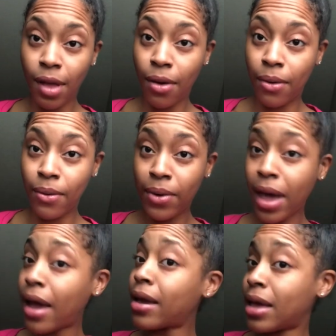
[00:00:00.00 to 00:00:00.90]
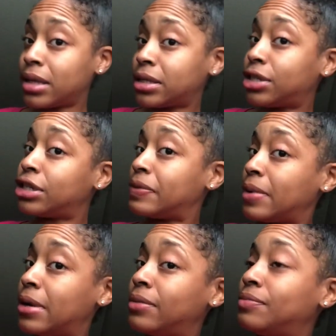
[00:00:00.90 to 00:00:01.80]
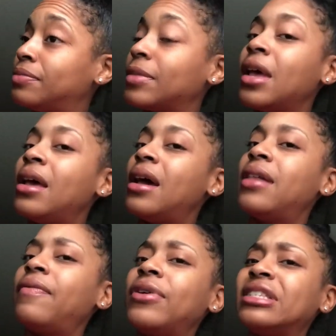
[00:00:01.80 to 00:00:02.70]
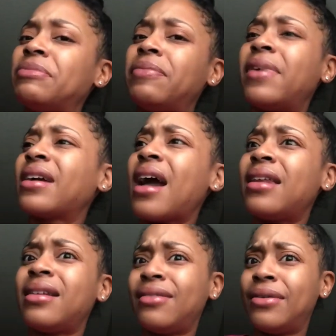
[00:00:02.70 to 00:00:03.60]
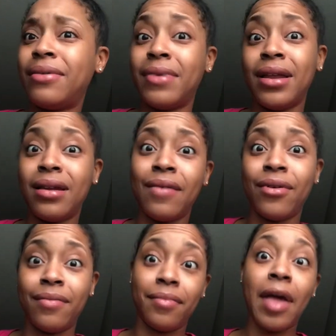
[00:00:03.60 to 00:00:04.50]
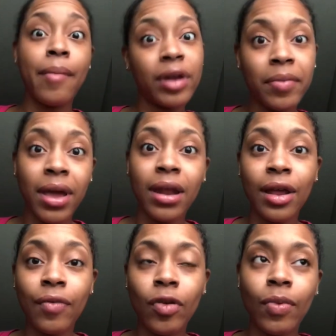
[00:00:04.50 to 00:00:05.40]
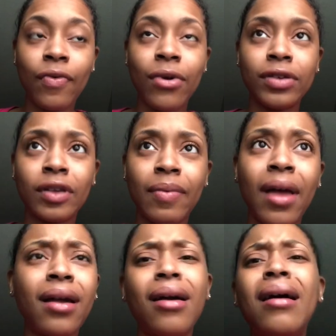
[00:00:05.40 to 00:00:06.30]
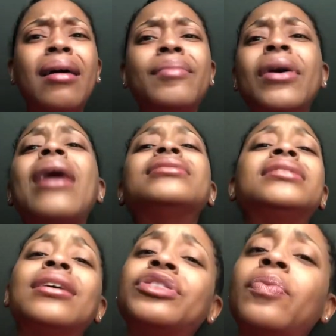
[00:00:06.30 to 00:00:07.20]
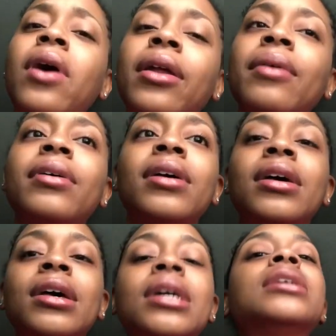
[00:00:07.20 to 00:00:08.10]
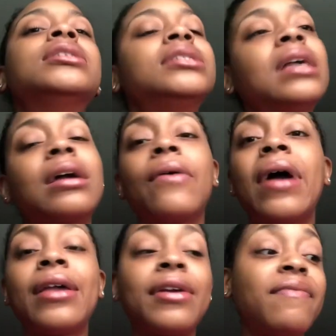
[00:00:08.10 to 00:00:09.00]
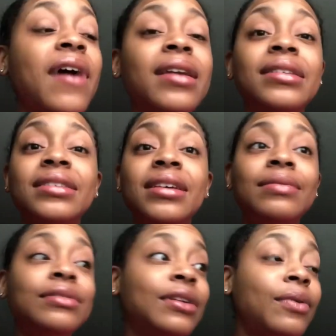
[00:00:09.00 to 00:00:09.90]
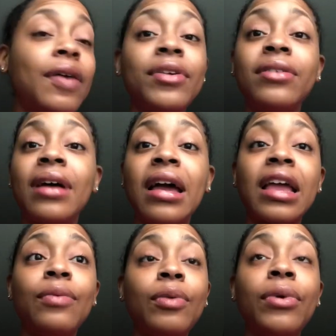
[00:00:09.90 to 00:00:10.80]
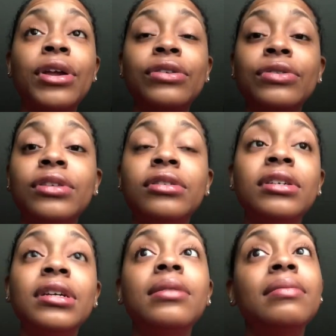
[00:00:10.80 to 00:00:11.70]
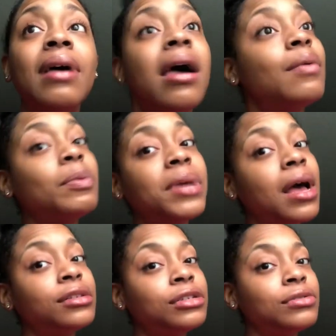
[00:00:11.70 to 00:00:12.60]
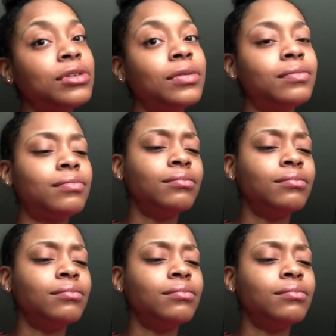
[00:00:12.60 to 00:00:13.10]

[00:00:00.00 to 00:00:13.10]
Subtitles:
Okay, yes, she will. And the first time I'm like, that had never happened to me at an interview before. So I'm like, no, I'll just take some water. She's like, all right, you can find a seat, wherever you like, and we'll bring your drink to you, and we'll be out to you soon.